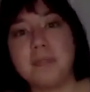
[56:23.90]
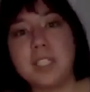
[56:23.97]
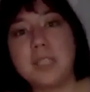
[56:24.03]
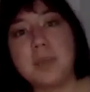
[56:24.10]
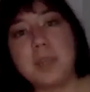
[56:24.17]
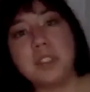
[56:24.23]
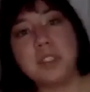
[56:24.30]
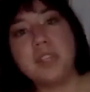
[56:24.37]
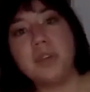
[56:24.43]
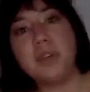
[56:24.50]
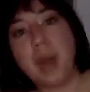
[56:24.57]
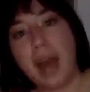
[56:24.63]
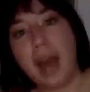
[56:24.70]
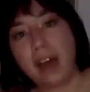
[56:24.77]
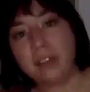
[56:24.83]
especially if you
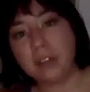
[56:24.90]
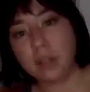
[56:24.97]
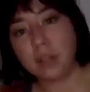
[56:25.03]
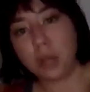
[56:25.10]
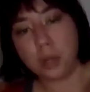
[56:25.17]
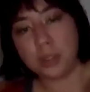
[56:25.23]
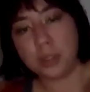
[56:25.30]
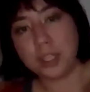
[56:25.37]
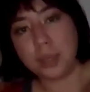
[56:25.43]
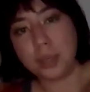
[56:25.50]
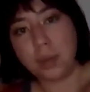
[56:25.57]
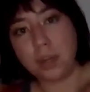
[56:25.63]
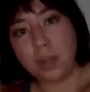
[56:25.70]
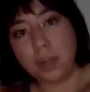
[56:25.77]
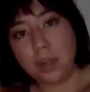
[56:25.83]
have clothes that you
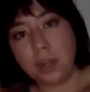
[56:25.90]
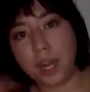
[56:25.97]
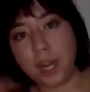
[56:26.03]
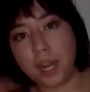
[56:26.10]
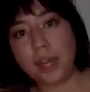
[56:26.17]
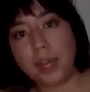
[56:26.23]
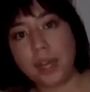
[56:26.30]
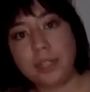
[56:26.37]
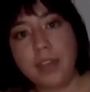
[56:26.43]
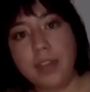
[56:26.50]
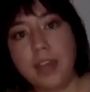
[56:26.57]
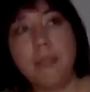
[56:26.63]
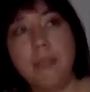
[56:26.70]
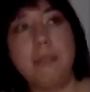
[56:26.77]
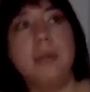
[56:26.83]
want to try and like
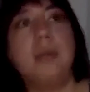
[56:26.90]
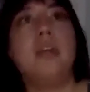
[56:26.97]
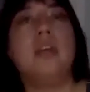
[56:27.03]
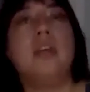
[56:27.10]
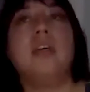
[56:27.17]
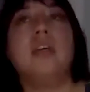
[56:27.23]
revamp,